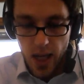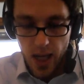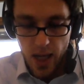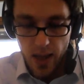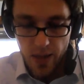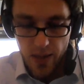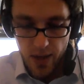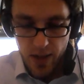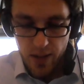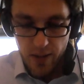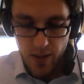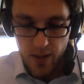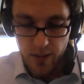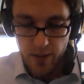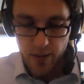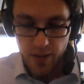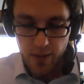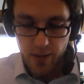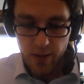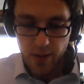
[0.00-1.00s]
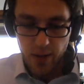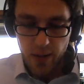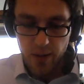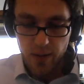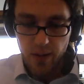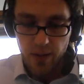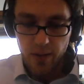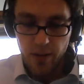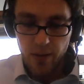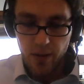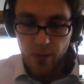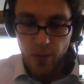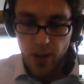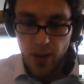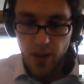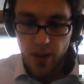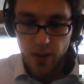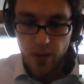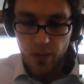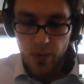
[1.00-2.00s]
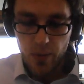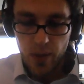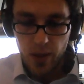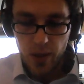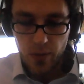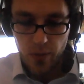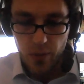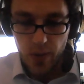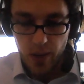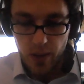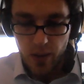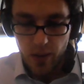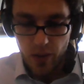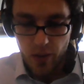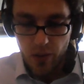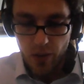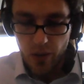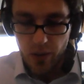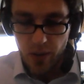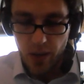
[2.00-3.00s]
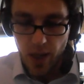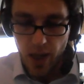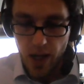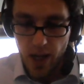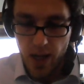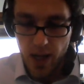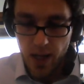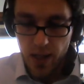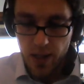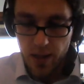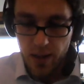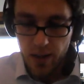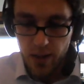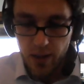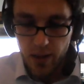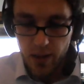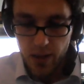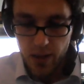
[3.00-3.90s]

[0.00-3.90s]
And I think that it's really, really, really good. And